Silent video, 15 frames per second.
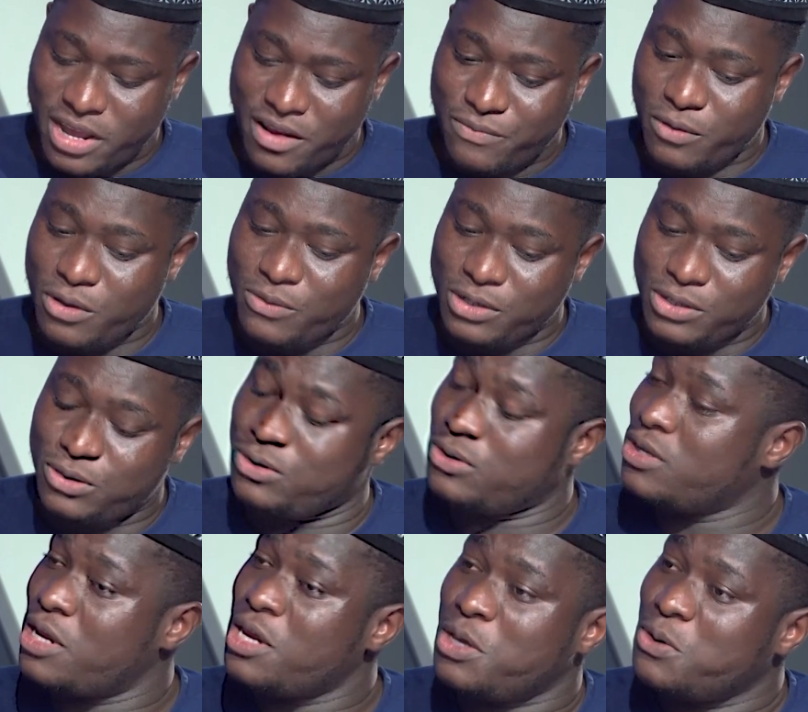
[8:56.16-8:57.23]
for you is to
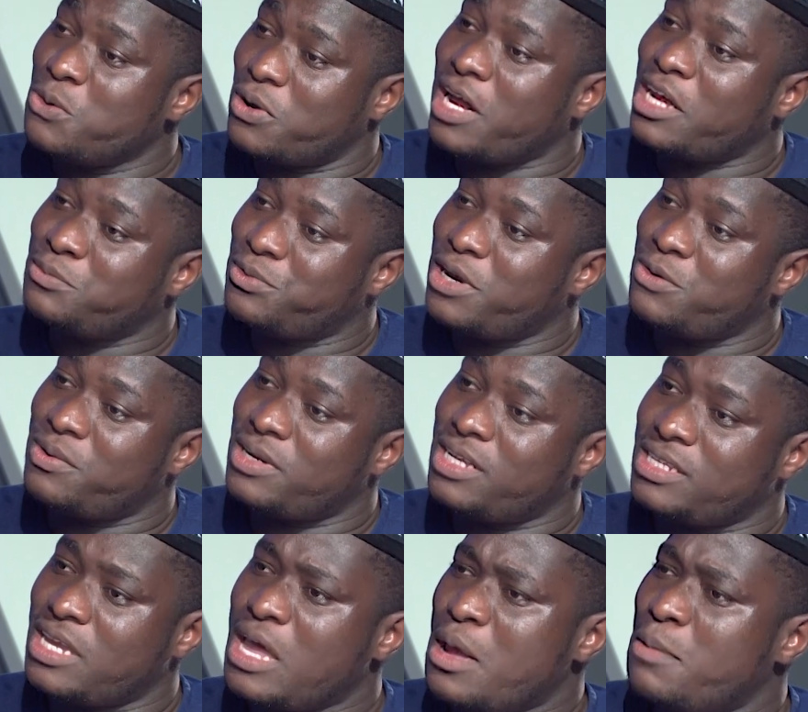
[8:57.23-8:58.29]
cut bread with
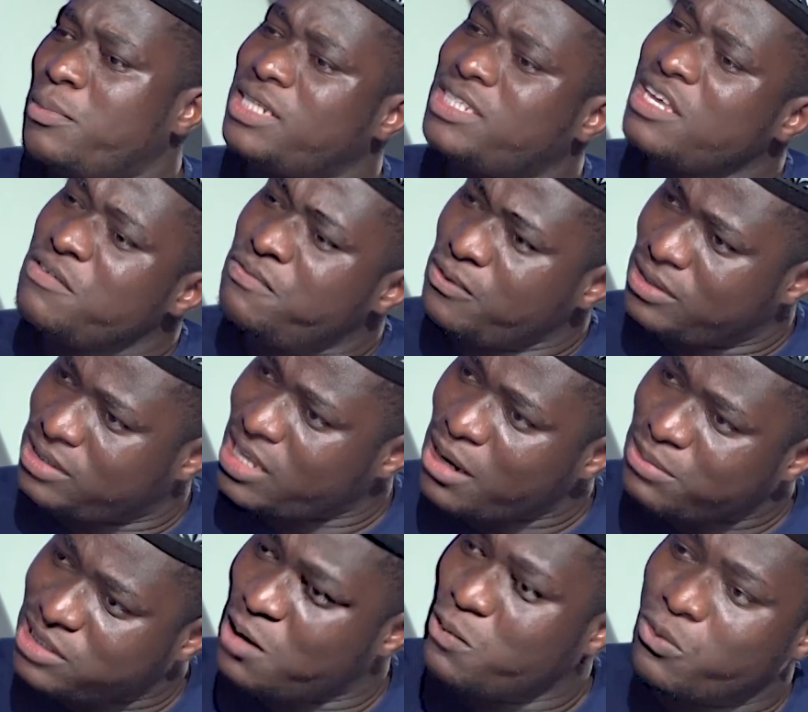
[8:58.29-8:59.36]
it. But if you
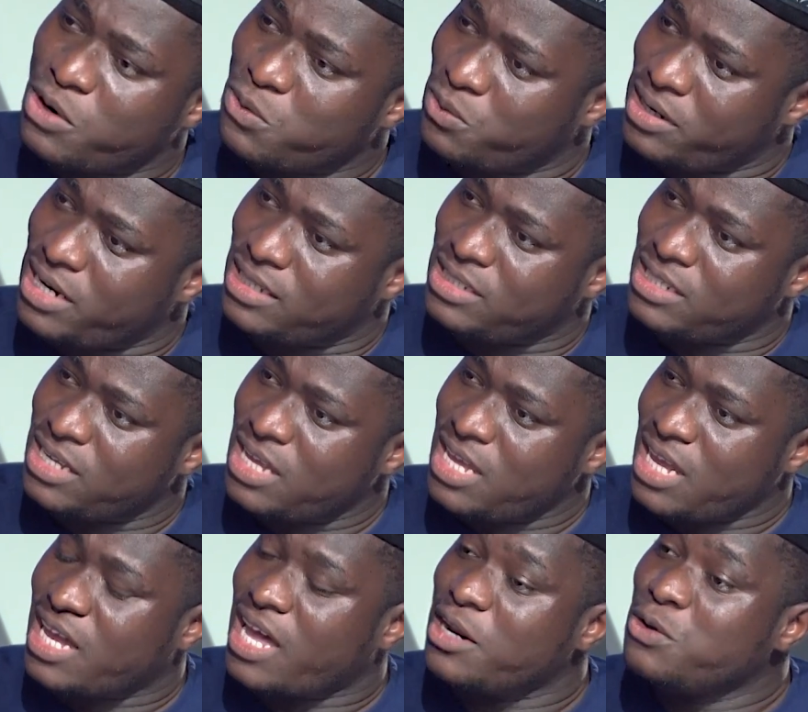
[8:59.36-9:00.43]
stab someone with it,
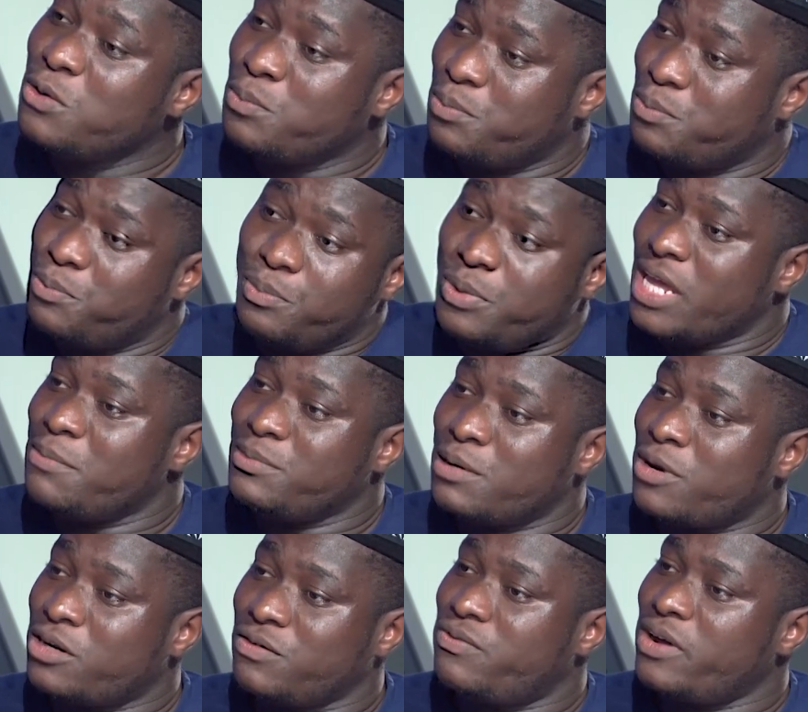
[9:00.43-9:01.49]
can you blame the
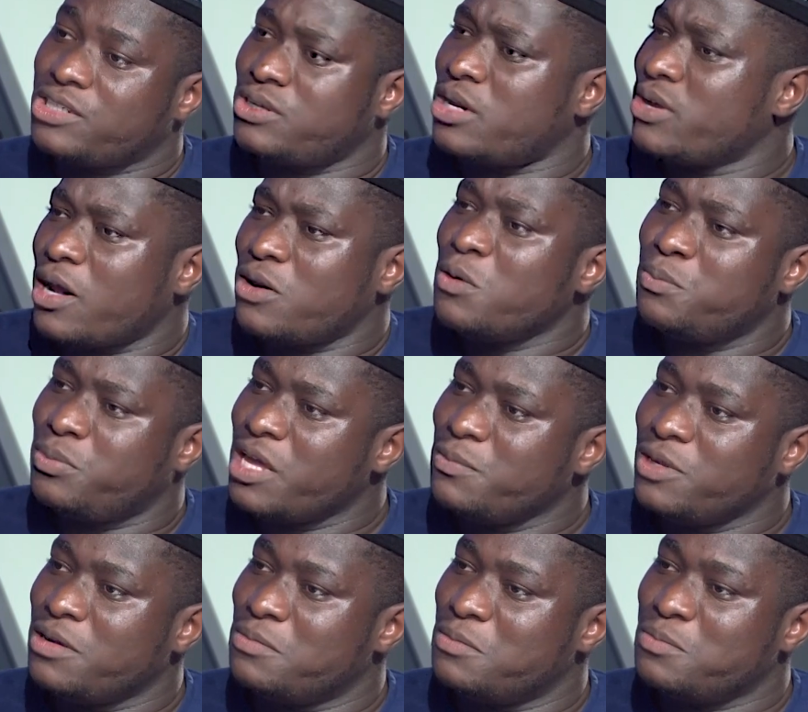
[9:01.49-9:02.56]
manufacturer? You cannot blame him,